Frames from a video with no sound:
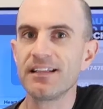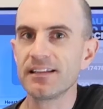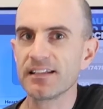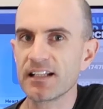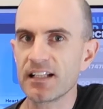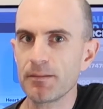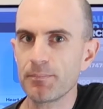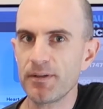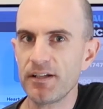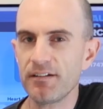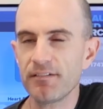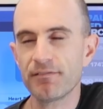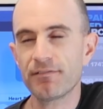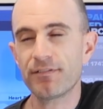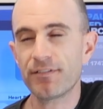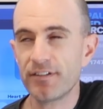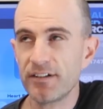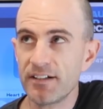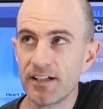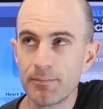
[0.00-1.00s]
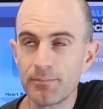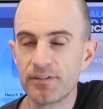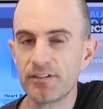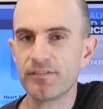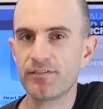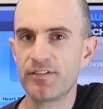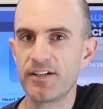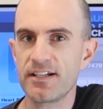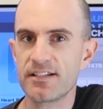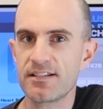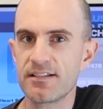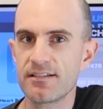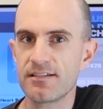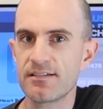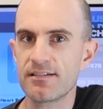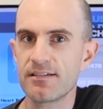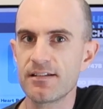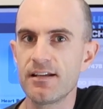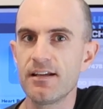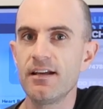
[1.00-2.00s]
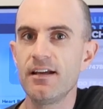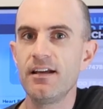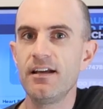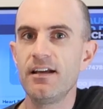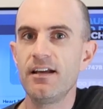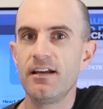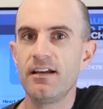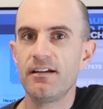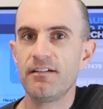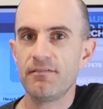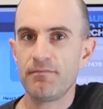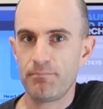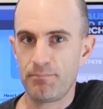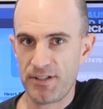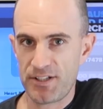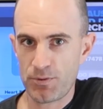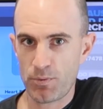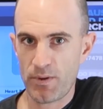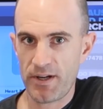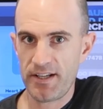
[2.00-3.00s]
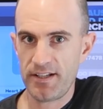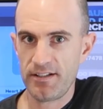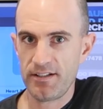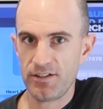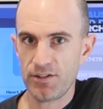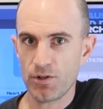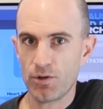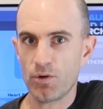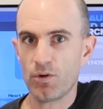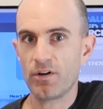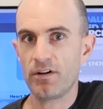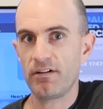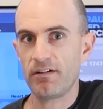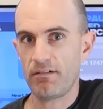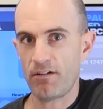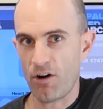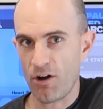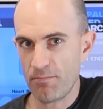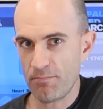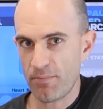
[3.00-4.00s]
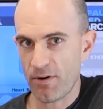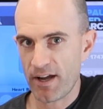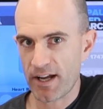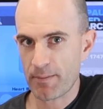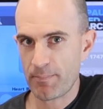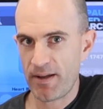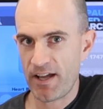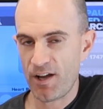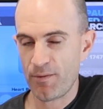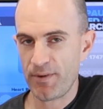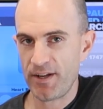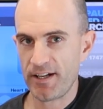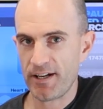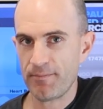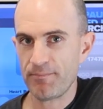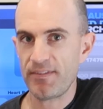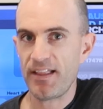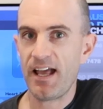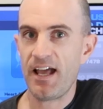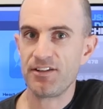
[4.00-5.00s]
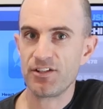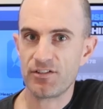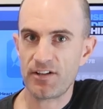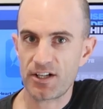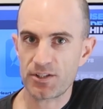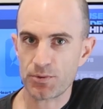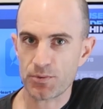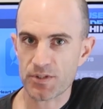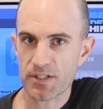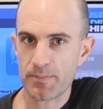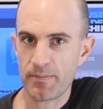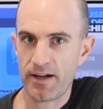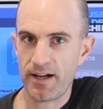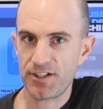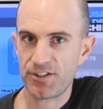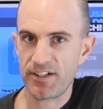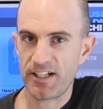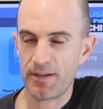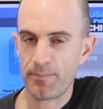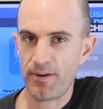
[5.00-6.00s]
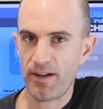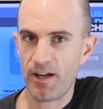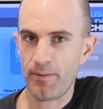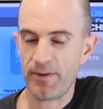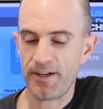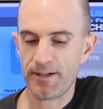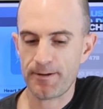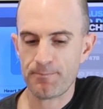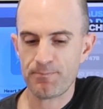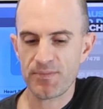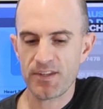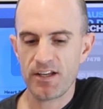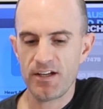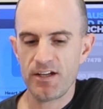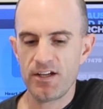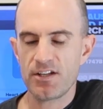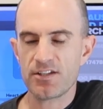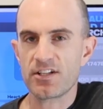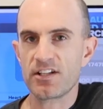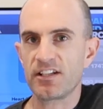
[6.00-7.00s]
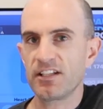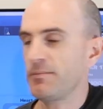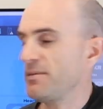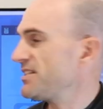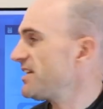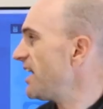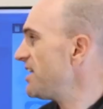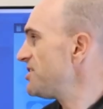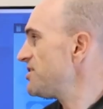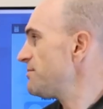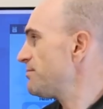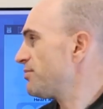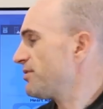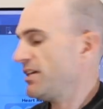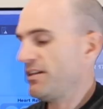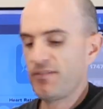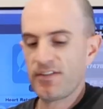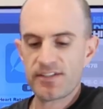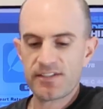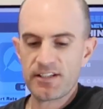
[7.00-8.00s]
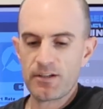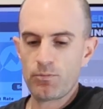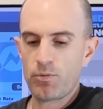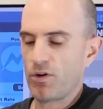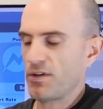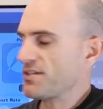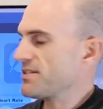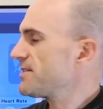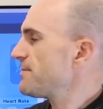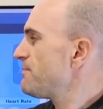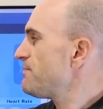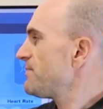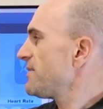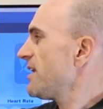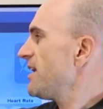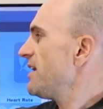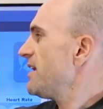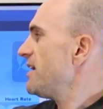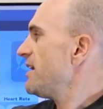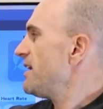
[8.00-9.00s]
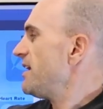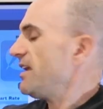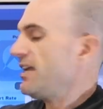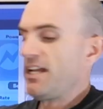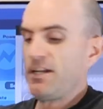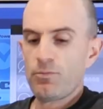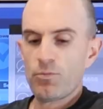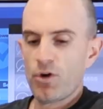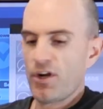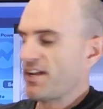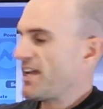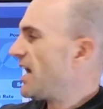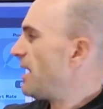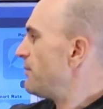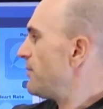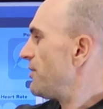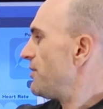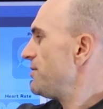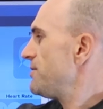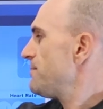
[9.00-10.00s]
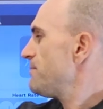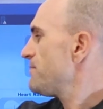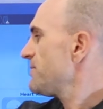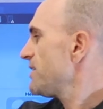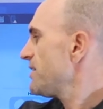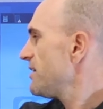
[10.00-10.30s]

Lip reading: a little bit for a number of reasons between your on-bike power meter and your actual smart trainer power meter. So the limitation previously was in workout mode,